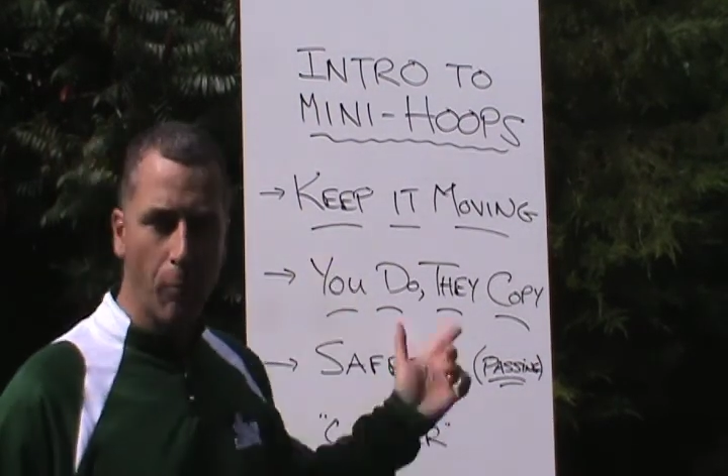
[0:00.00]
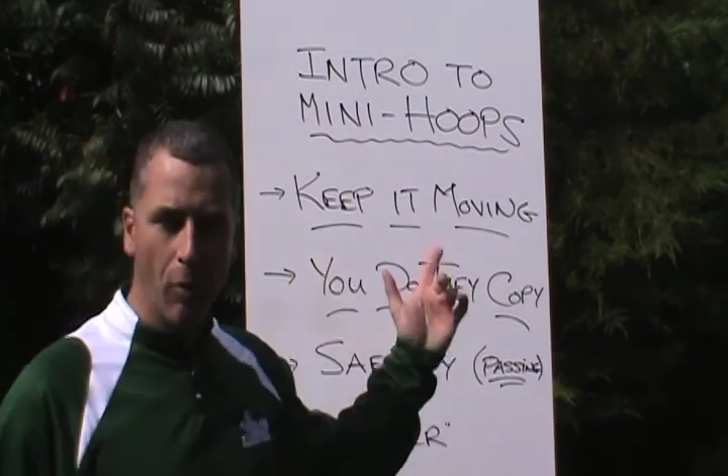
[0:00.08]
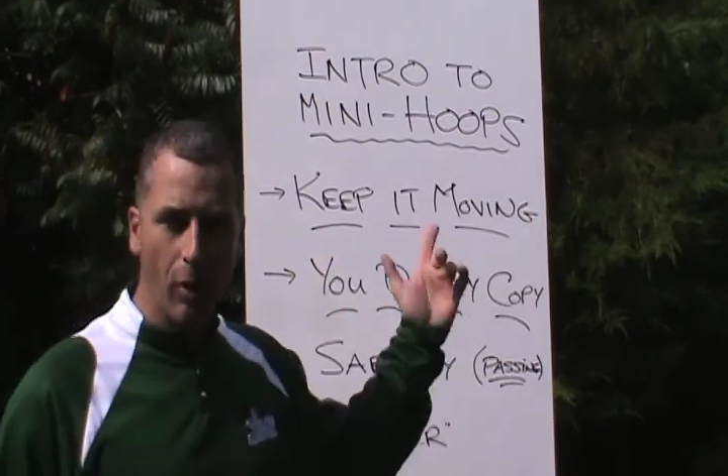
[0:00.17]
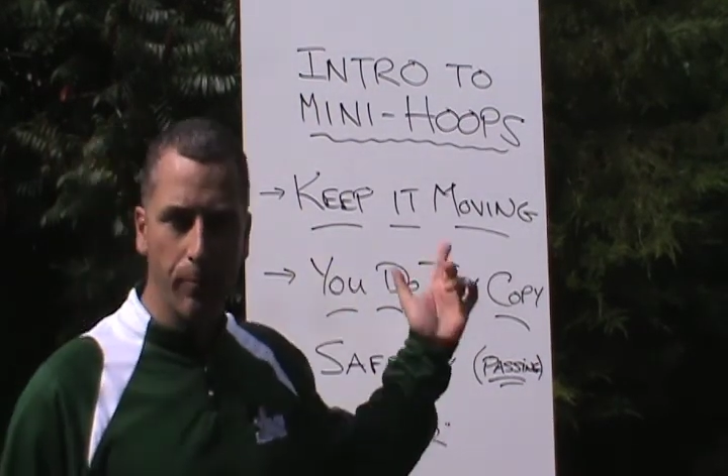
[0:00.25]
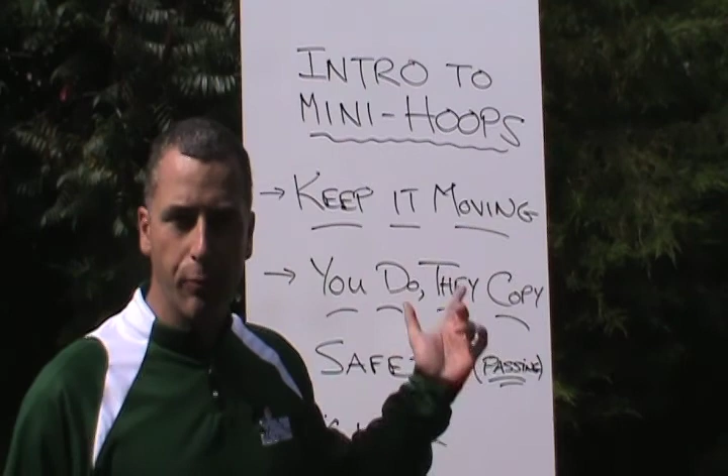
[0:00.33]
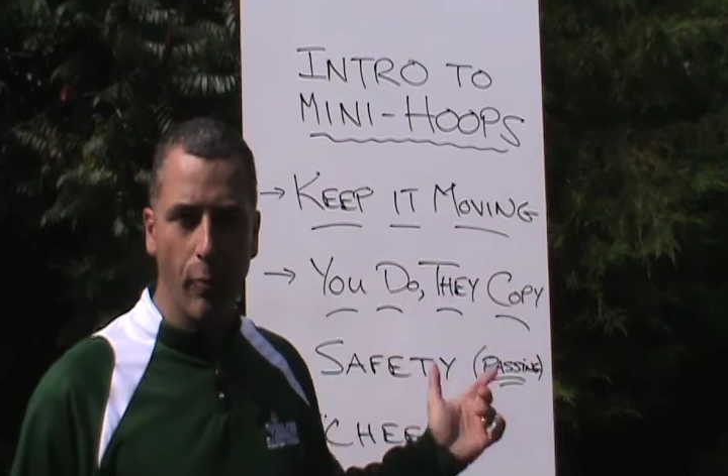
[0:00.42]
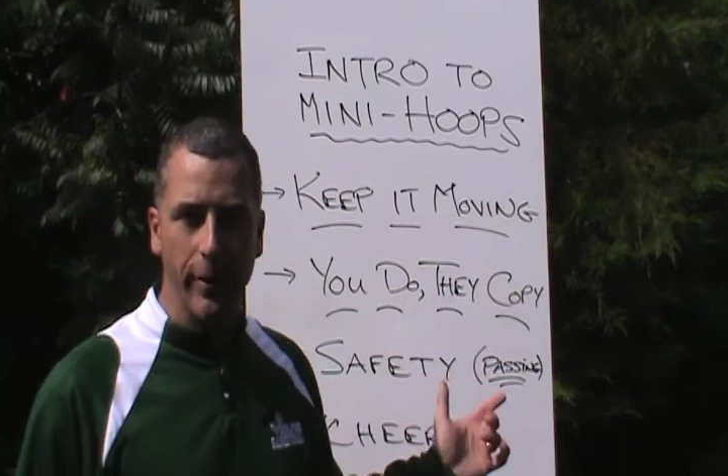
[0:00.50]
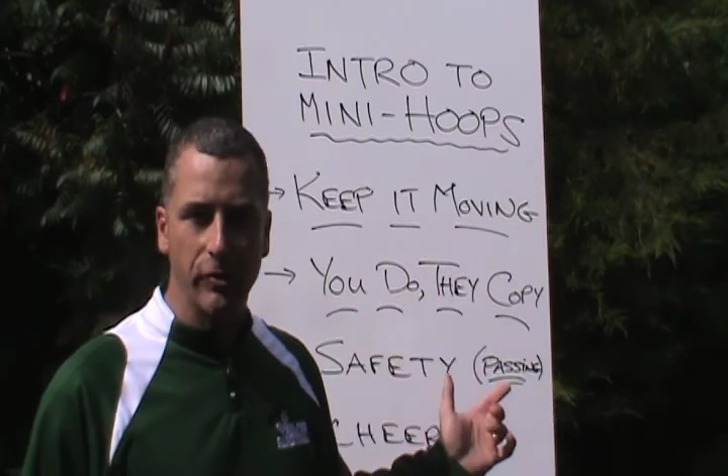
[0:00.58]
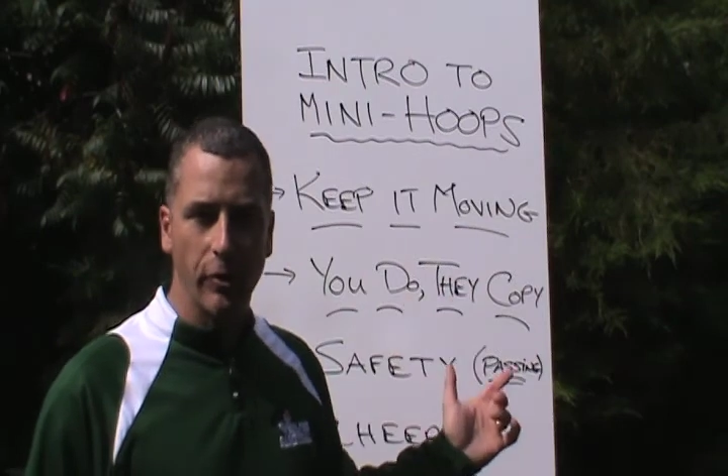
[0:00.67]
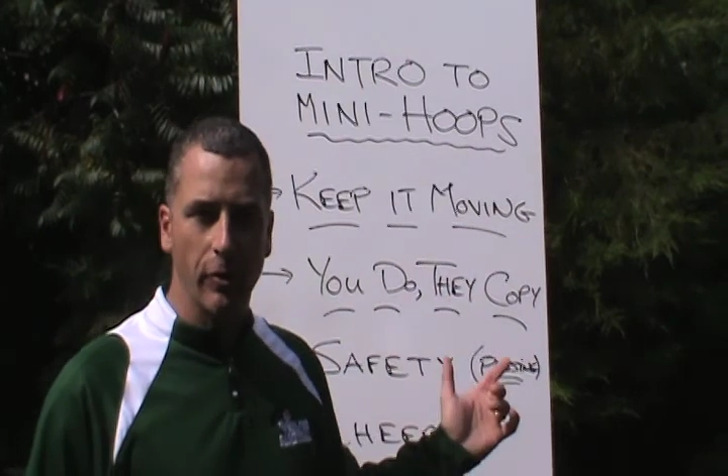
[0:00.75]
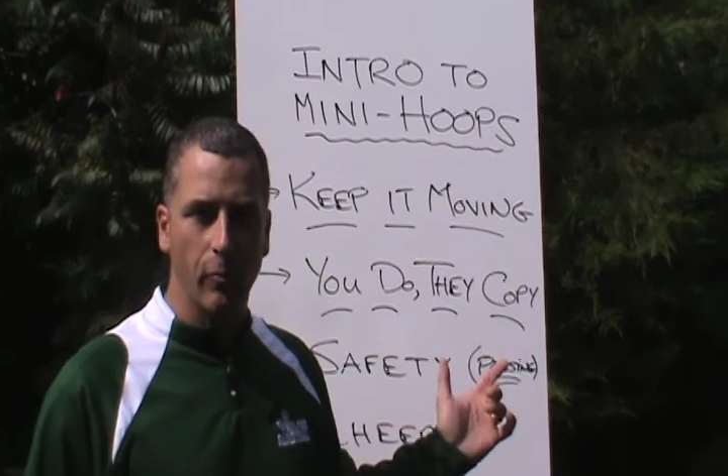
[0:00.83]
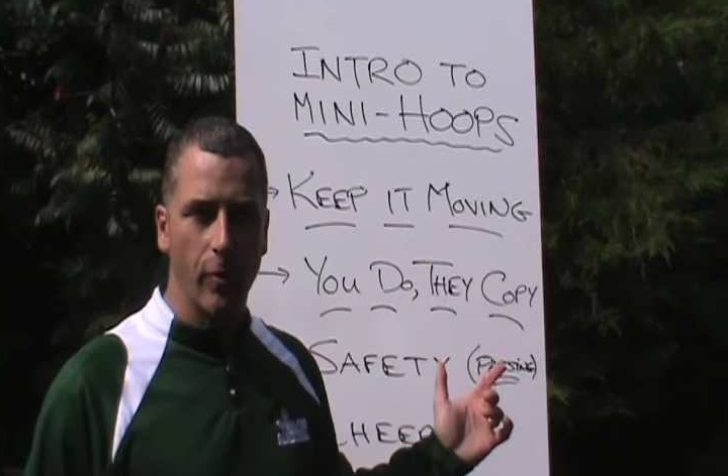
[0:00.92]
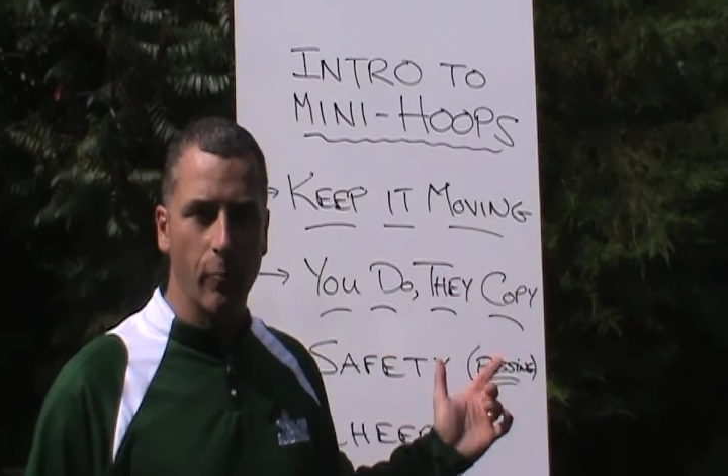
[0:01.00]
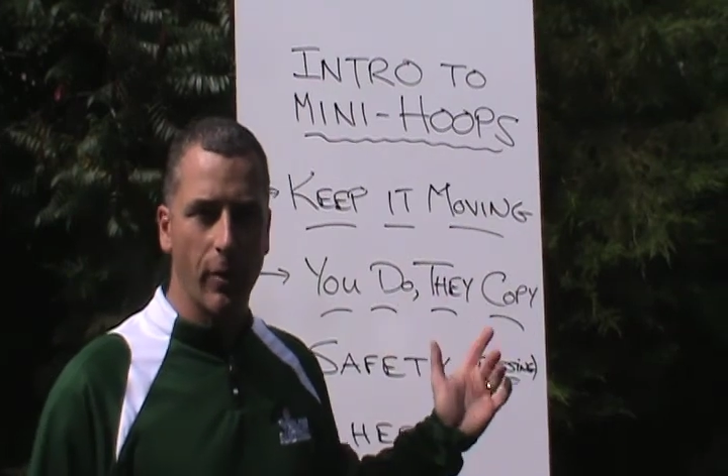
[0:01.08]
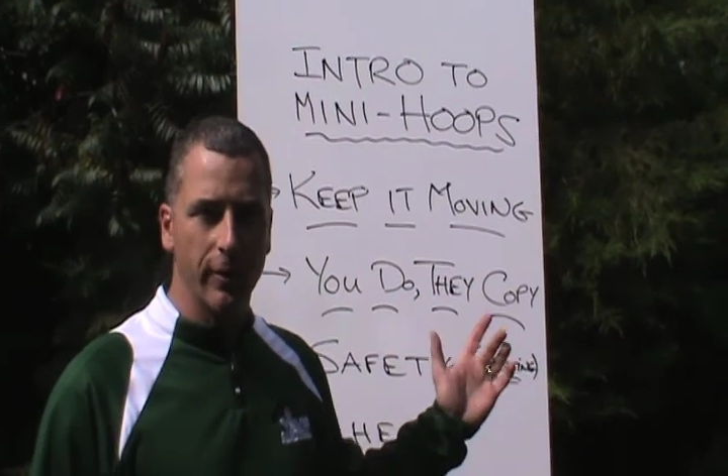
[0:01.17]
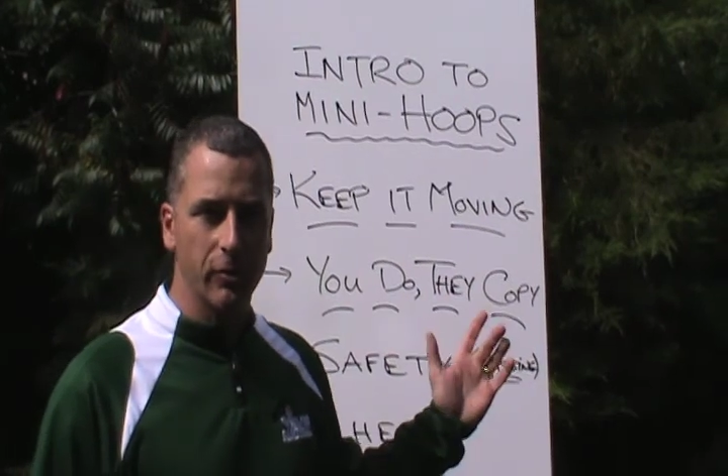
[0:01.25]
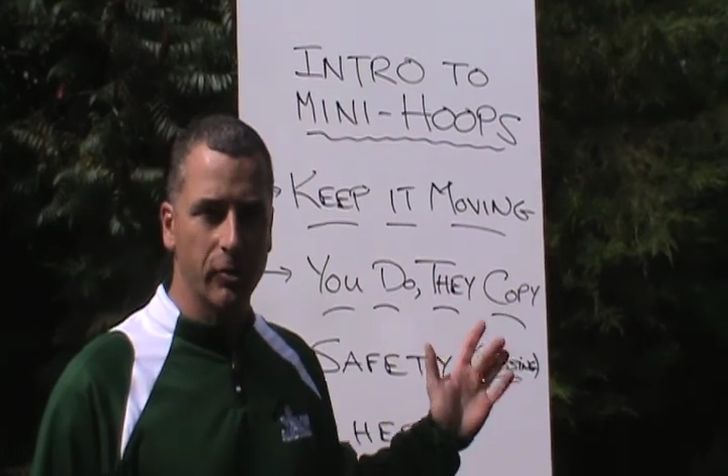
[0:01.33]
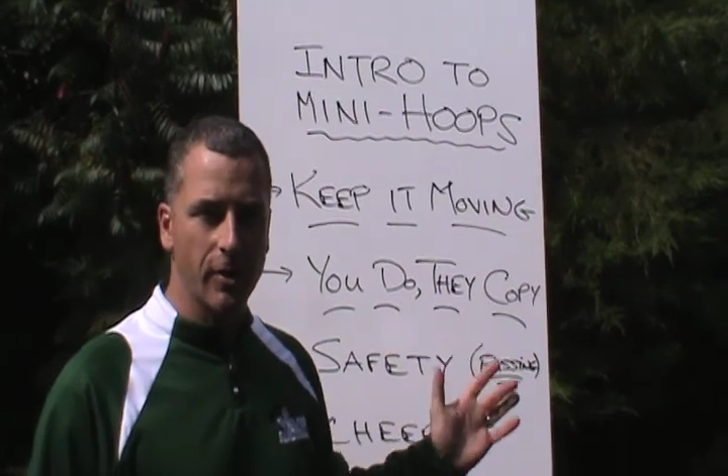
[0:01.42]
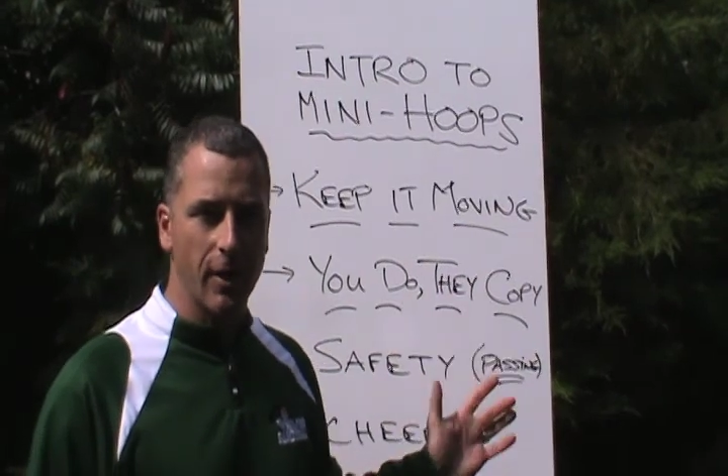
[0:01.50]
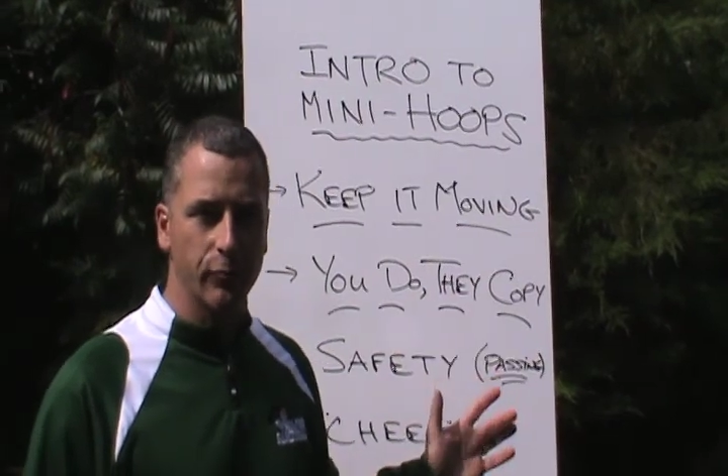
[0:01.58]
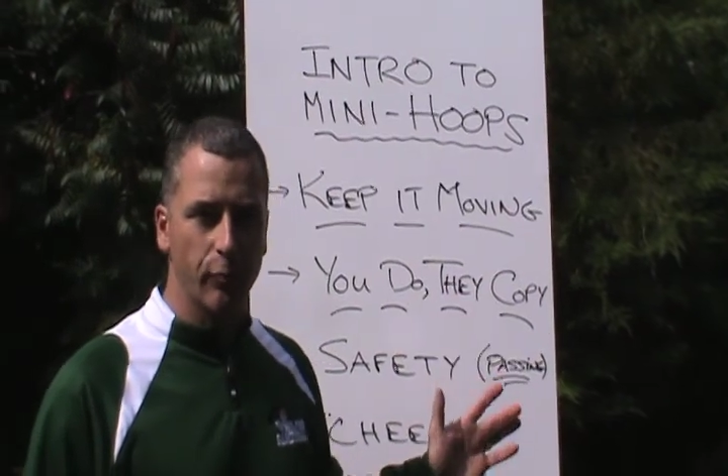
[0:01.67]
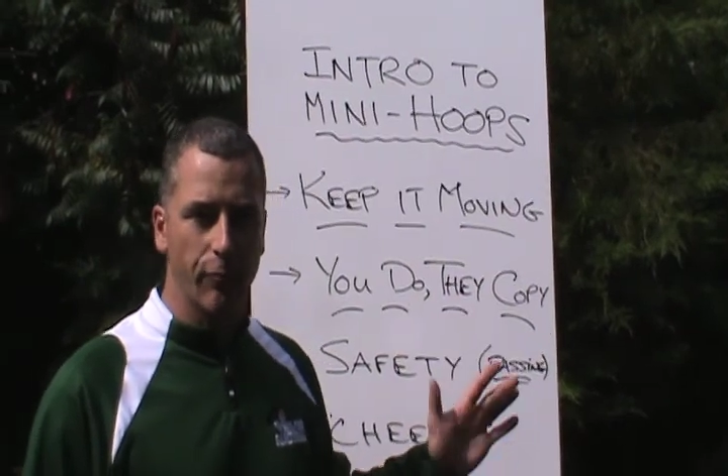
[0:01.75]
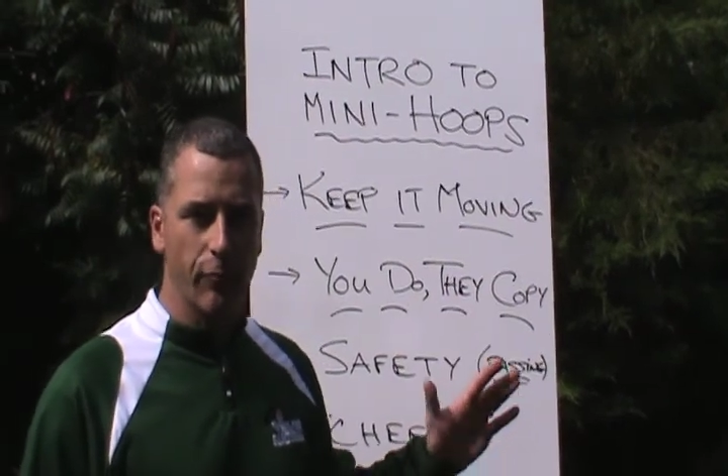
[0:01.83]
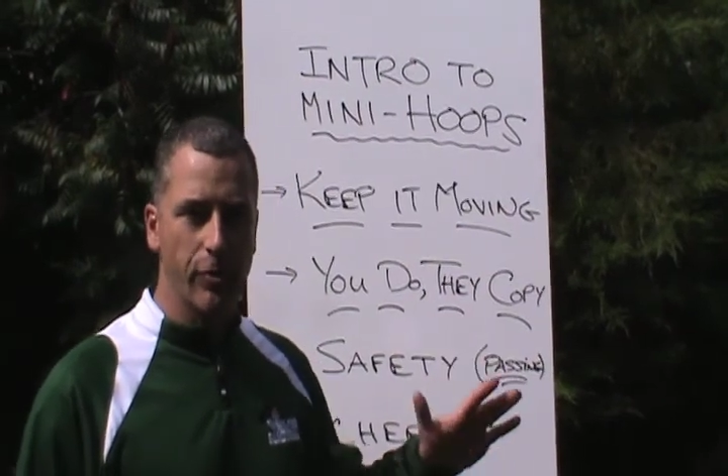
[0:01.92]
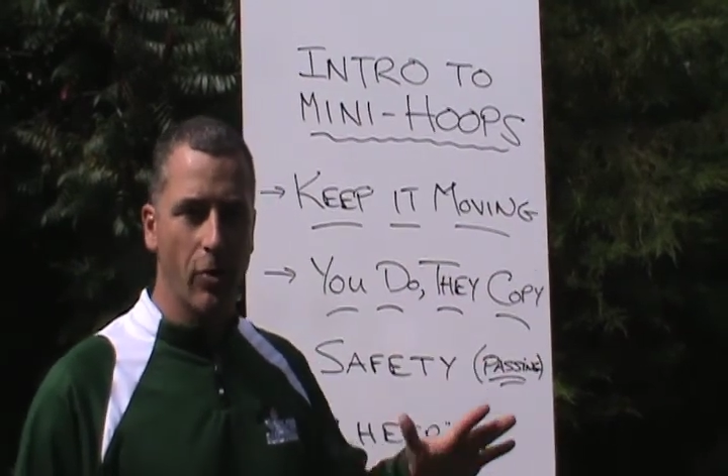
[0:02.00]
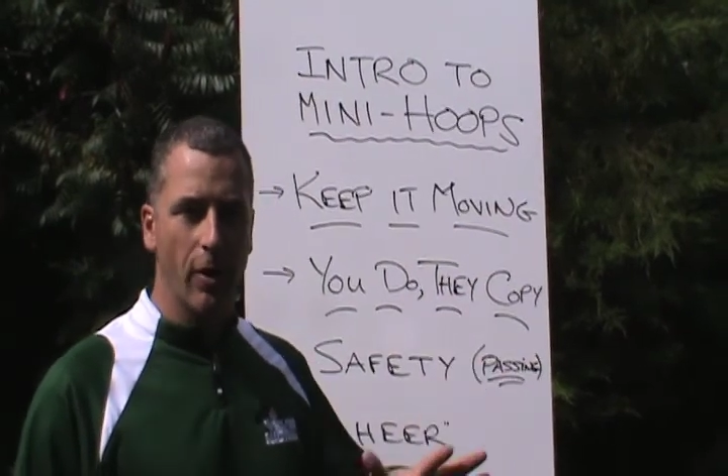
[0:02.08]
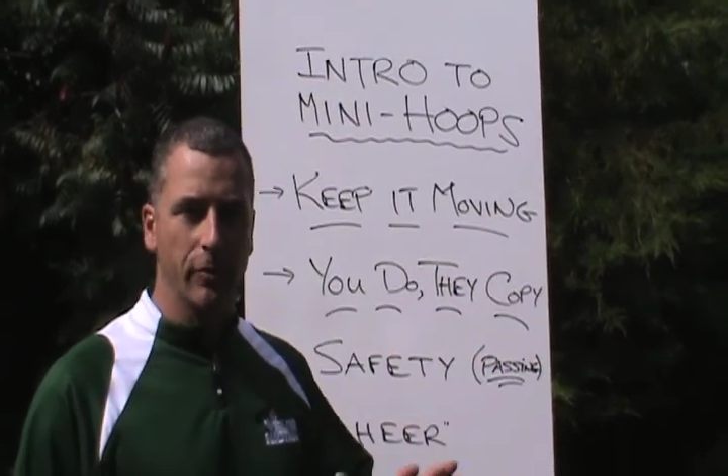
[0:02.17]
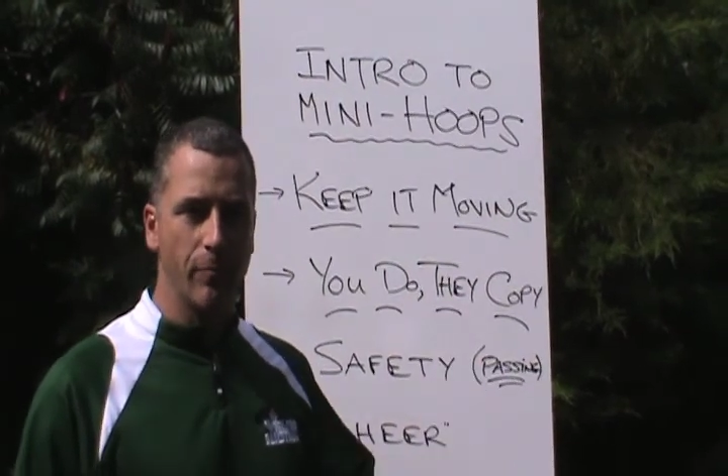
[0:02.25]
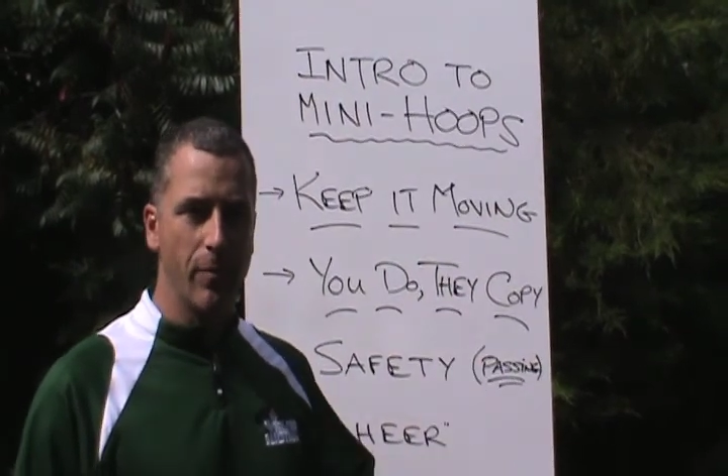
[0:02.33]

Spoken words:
bullet points here that we want to discuss with regard to